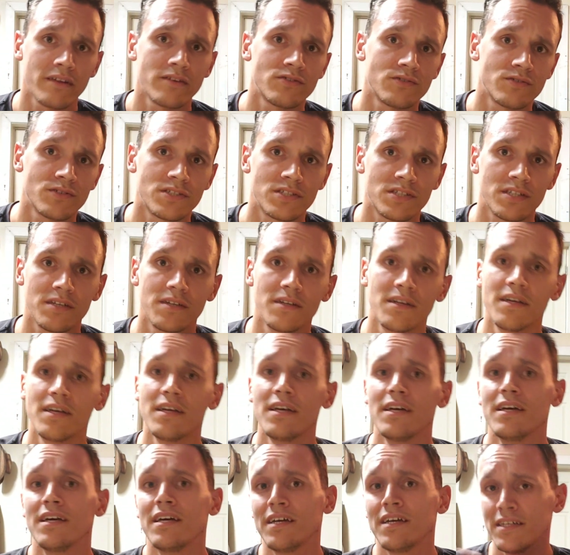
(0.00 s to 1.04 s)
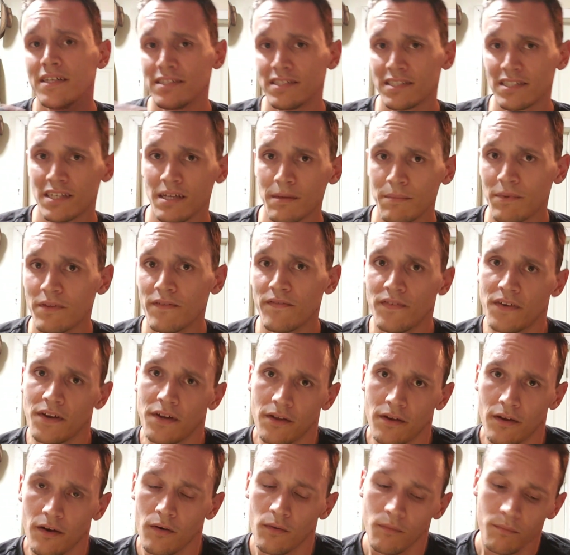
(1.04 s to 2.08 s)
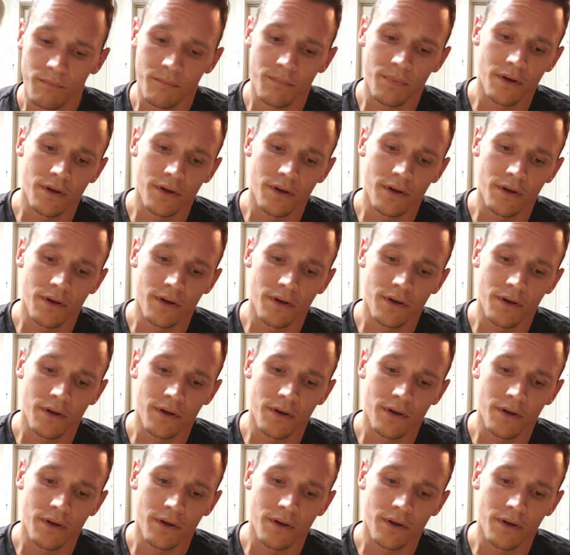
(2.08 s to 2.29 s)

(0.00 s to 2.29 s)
interested, skip the video.